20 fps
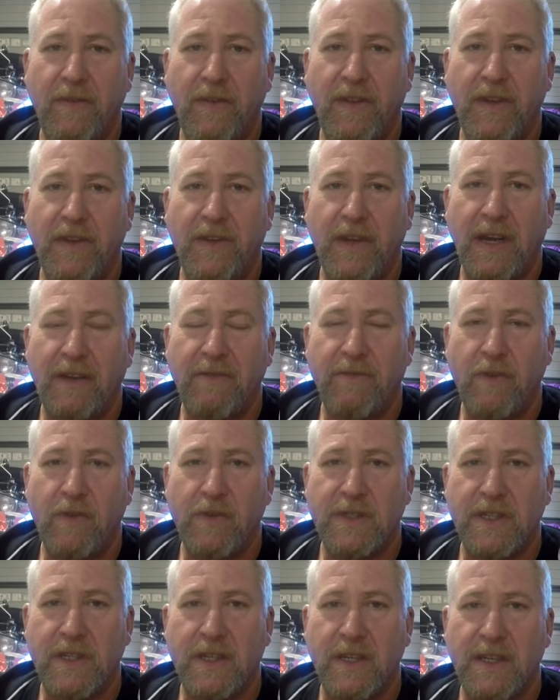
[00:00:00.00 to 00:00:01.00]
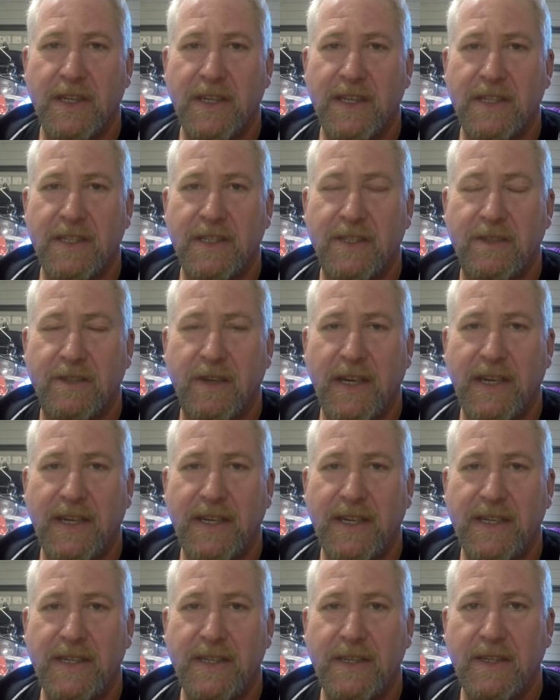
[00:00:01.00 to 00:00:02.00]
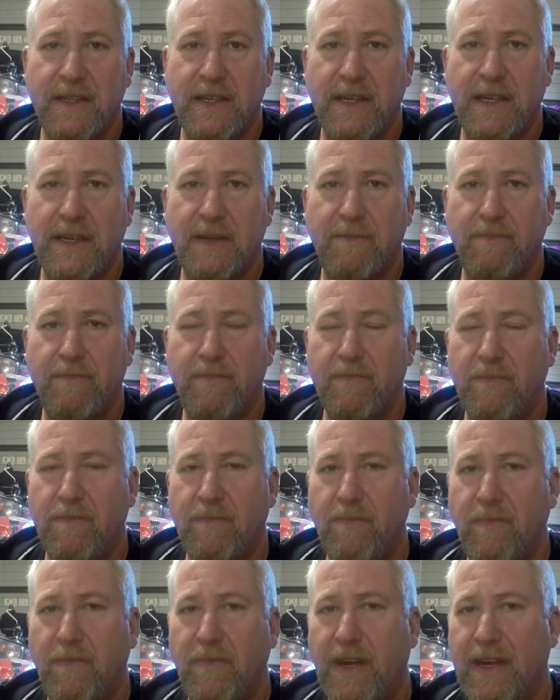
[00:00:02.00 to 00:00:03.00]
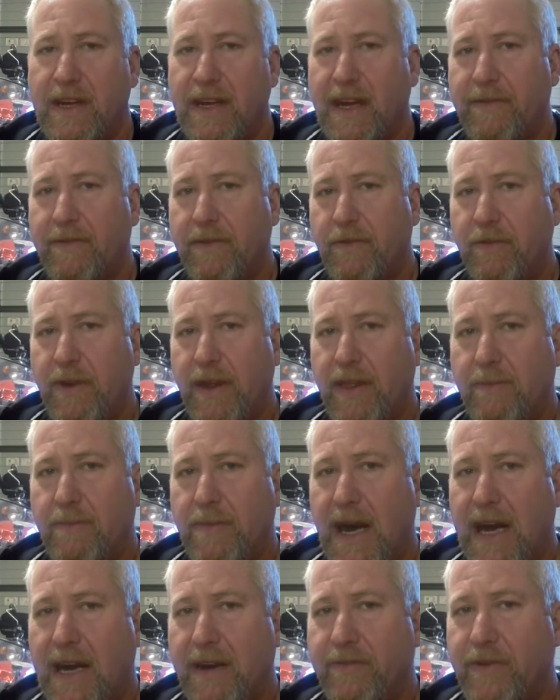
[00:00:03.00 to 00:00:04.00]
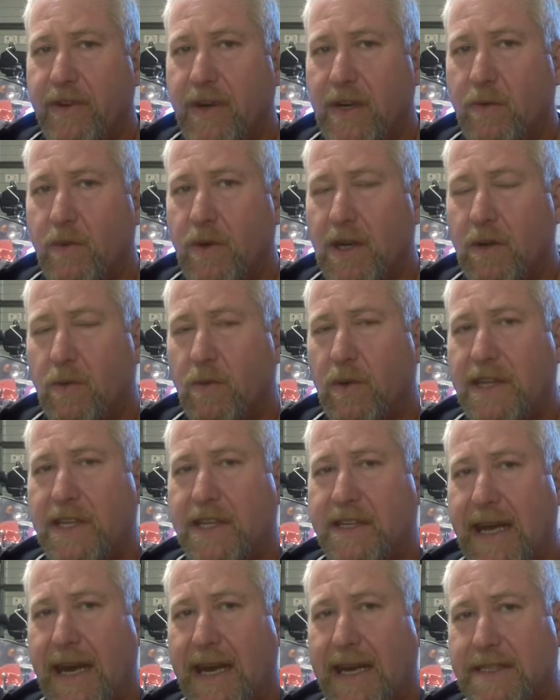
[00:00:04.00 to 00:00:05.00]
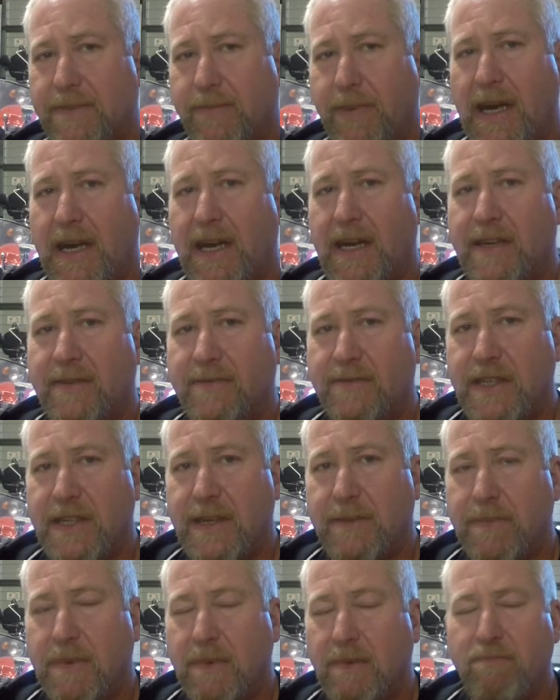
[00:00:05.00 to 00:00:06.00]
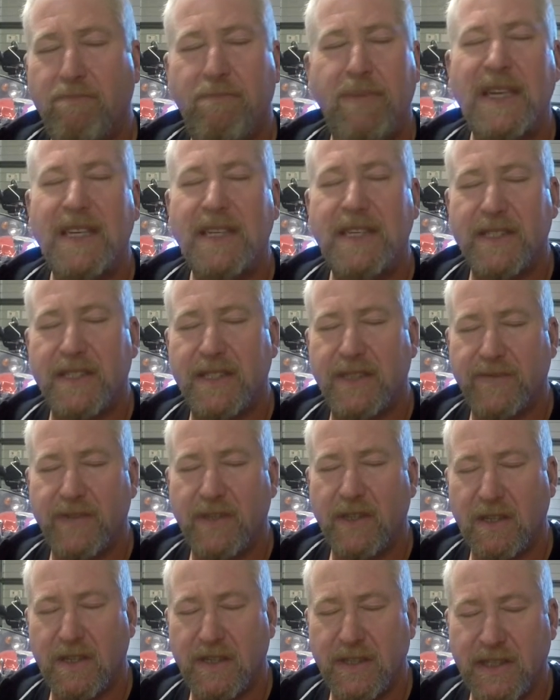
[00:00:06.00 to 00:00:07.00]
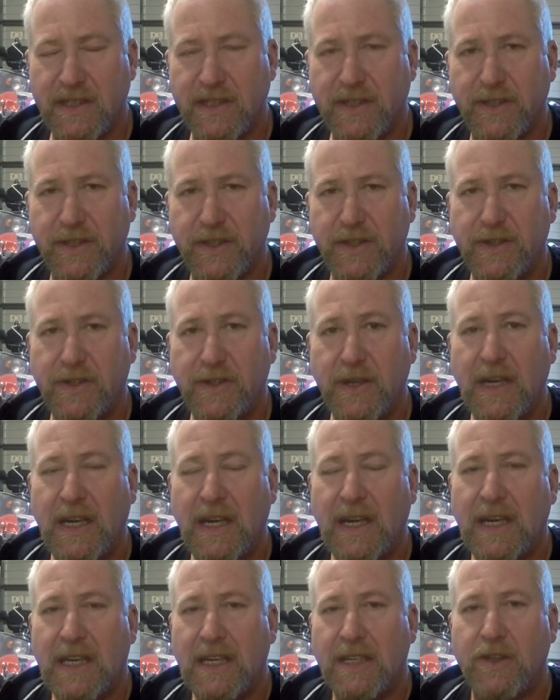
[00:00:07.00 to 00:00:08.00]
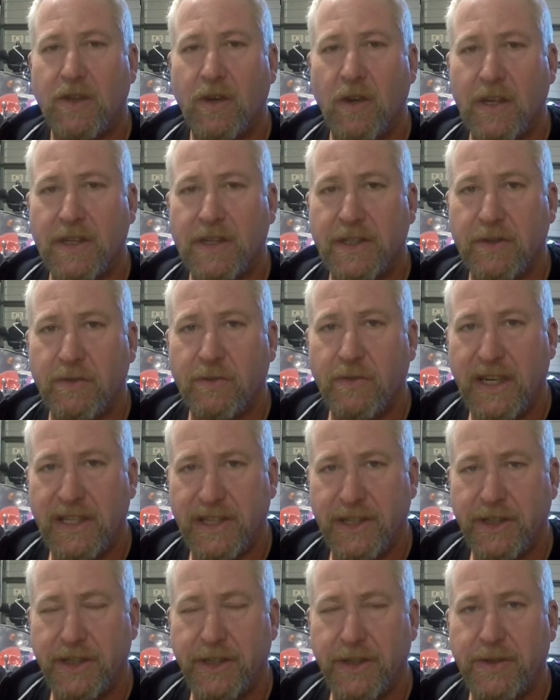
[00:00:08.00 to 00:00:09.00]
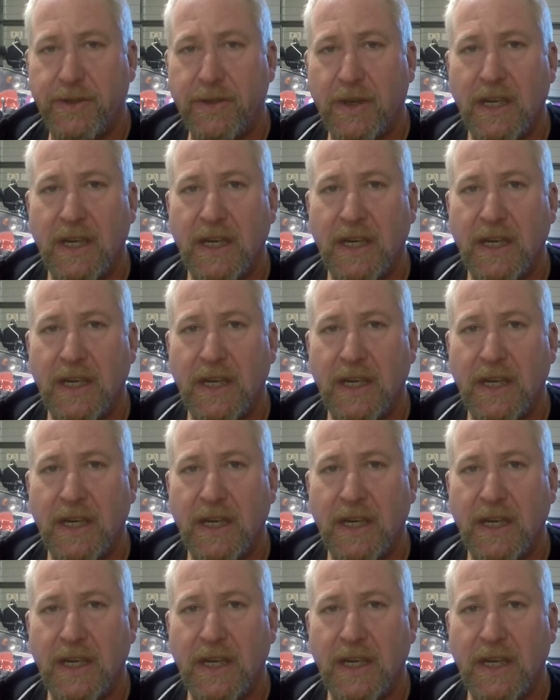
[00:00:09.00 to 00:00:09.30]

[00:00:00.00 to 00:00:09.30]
Unfortunately in Australia, they haven't read the market very well. We, the taxpayer, have tipped billions of dollars into trying to rescue